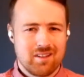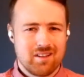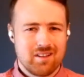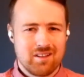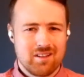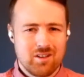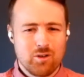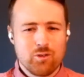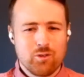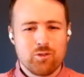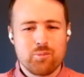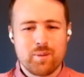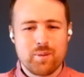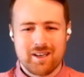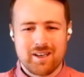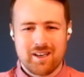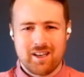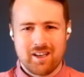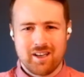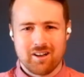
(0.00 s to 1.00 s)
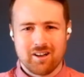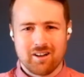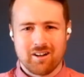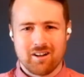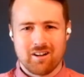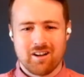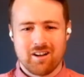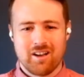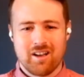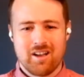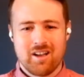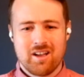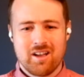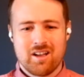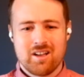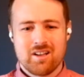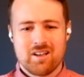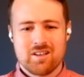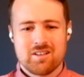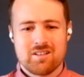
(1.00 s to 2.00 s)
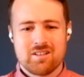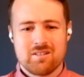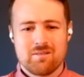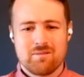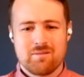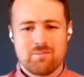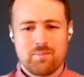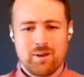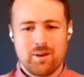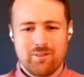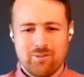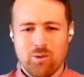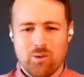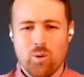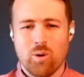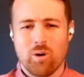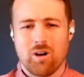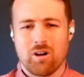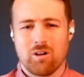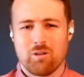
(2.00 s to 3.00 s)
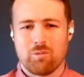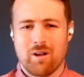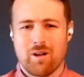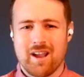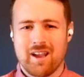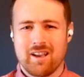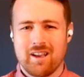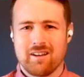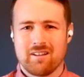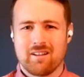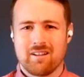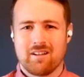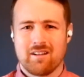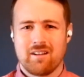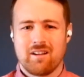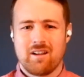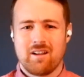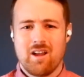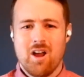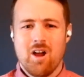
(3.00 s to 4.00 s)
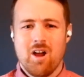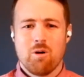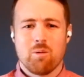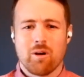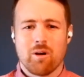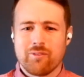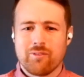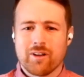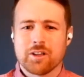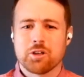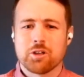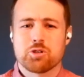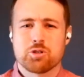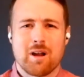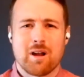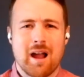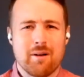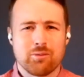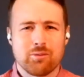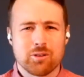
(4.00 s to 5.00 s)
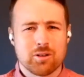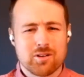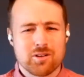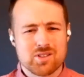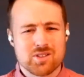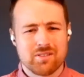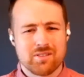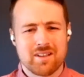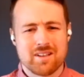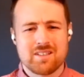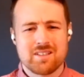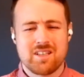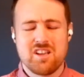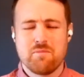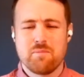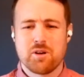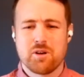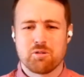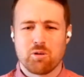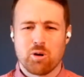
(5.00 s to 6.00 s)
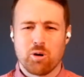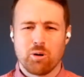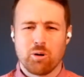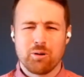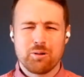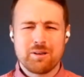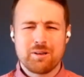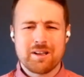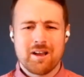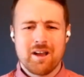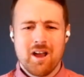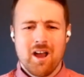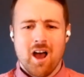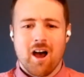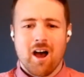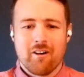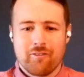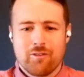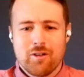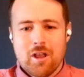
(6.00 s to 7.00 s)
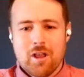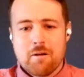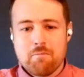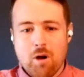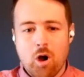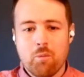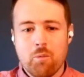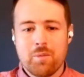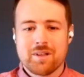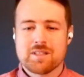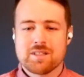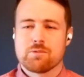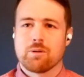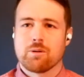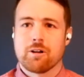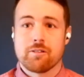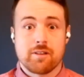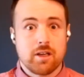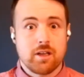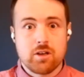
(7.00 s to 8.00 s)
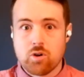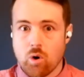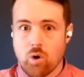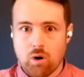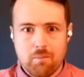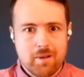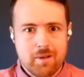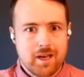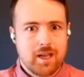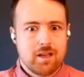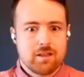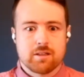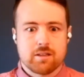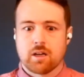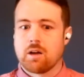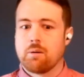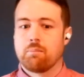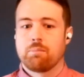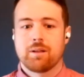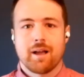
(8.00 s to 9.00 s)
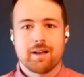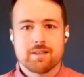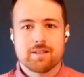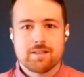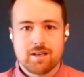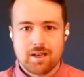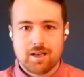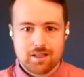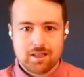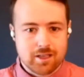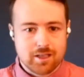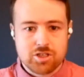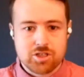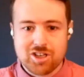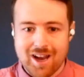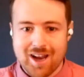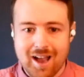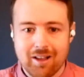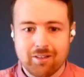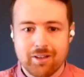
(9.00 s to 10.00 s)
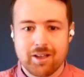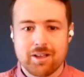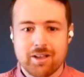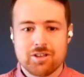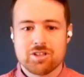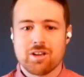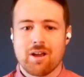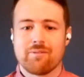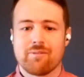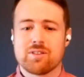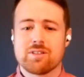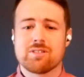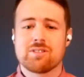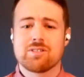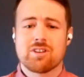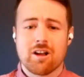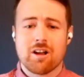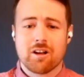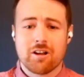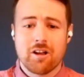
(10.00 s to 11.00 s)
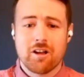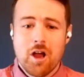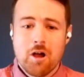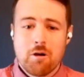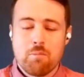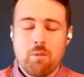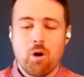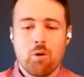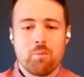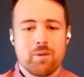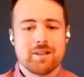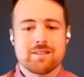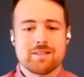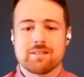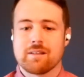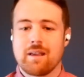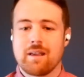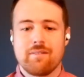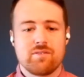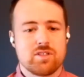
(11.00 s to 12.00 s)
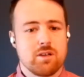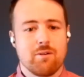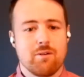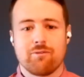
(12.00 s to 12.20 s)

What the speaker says: You've been here before, right? We're fellow travelers on this human road of moments where the enormity, the complexity, the challenge of stuck moments leaves you